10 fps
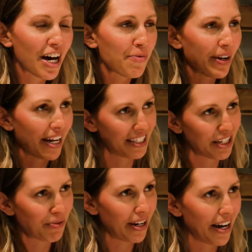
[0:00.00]
up against
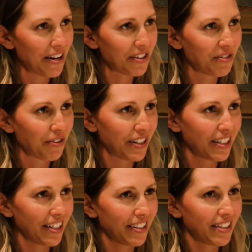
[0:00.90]
somebody else
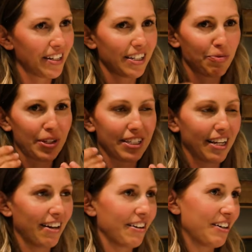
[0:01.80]
versus it's been
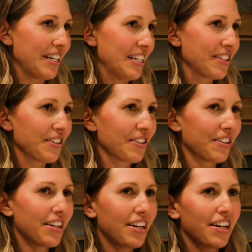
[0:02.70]
sitting on your
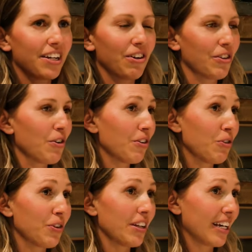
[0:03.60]
easel. You're the only
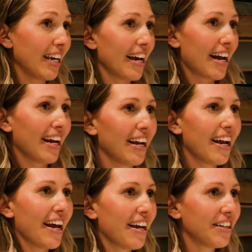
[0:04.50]
one looking at it.
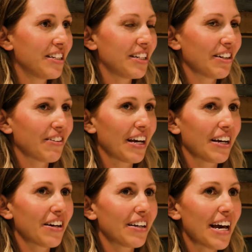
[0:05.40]
Right. And you're
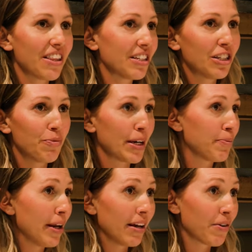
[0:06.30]
like, yeah, this is the best
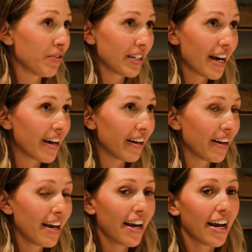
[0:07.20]
painting I've ever done.
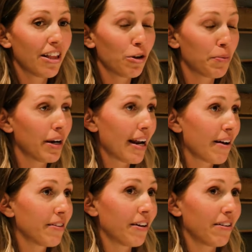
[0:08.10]
And then you put it
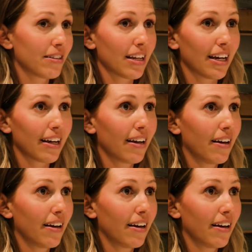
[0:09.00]
out there and it's like,